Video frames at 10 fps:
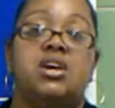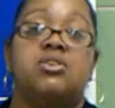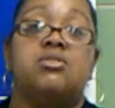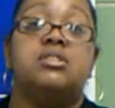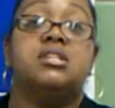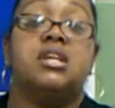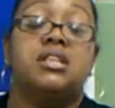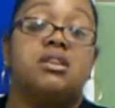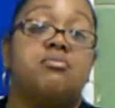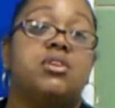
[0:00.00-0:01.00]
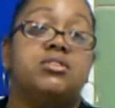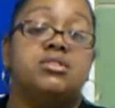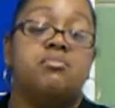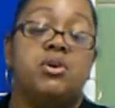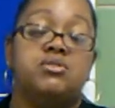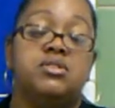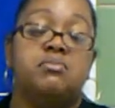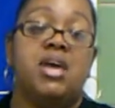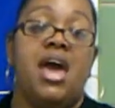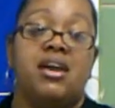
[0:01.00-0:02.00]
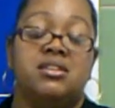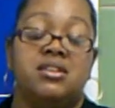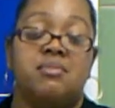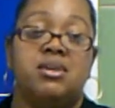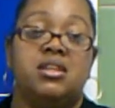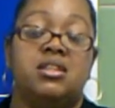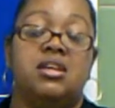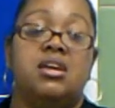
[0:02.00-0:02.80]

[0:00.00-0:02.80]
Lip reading: in order to get them where they're supposed to be academically.